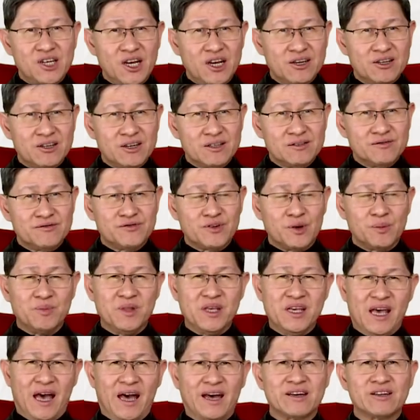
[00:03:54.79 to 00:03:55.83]
taken from
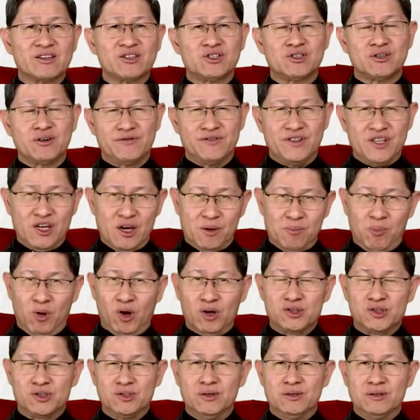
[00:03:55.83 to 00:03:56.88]
the Acts of the
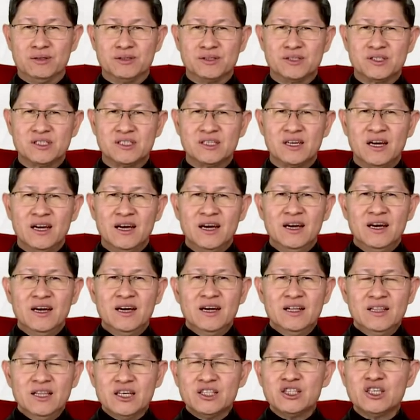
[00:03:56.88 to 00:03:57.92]
Apostles.
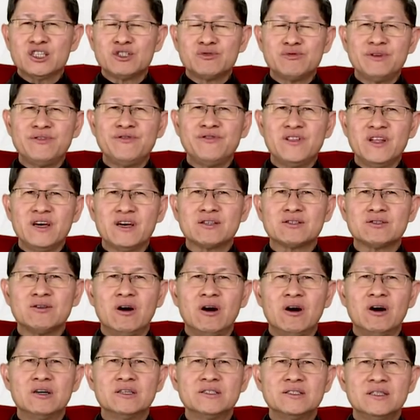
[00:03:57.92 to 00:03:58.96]
Let us reflect
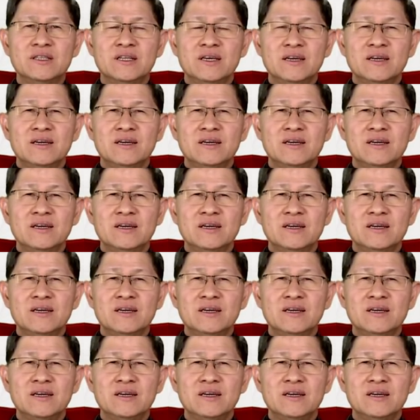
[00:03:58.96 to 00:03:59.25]
on